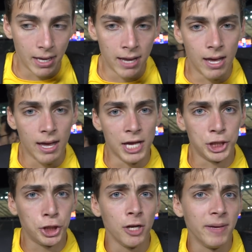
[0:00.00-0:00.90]
it
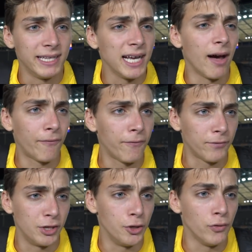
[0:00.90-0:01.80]
should be tough
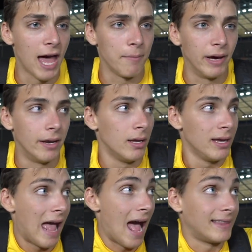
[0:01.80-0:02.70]
to do that, but
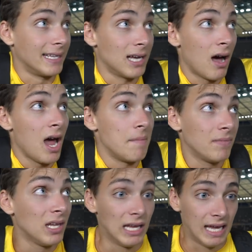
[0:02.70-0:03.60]
at the time
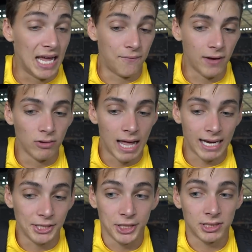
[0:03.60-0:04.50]
it felt
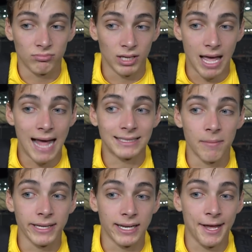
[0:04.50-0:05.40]
like I just had to
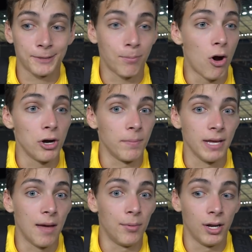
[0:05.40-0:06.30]
make the next bar to
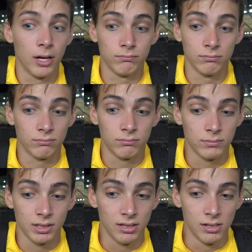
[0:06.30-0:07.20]
be able to
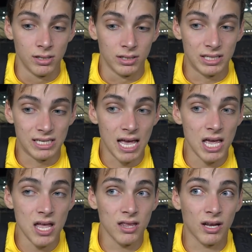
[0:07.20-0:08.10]

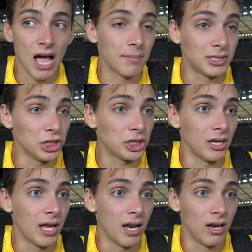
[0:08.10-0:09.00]
stay in the
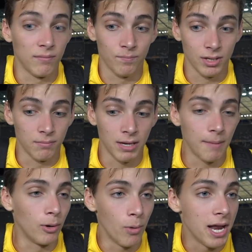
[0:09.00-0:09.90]
competition and be
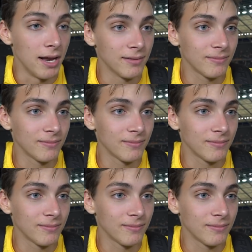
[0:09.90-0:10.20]
able to win it.